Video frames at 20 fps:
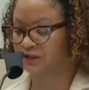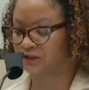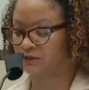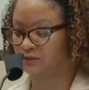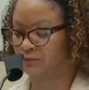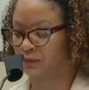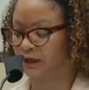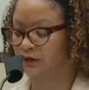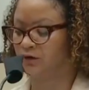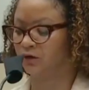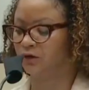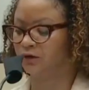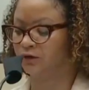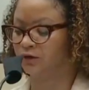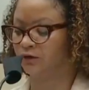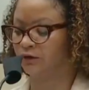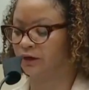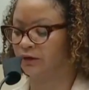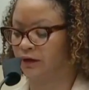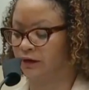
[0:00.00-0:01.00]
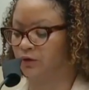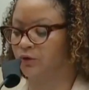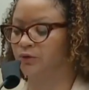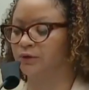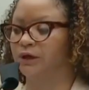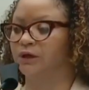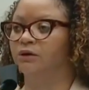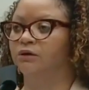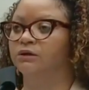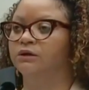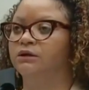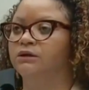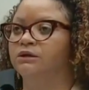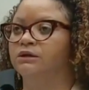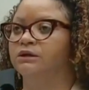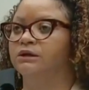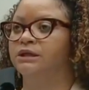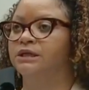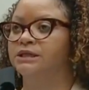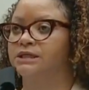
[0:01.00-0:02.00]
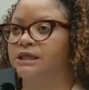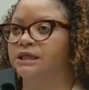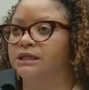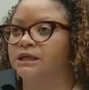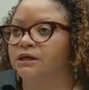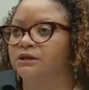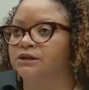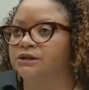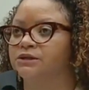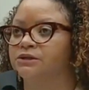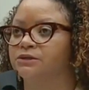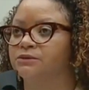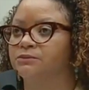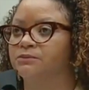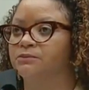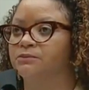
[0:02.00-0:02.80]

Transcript: cases out of the Army's chain of command.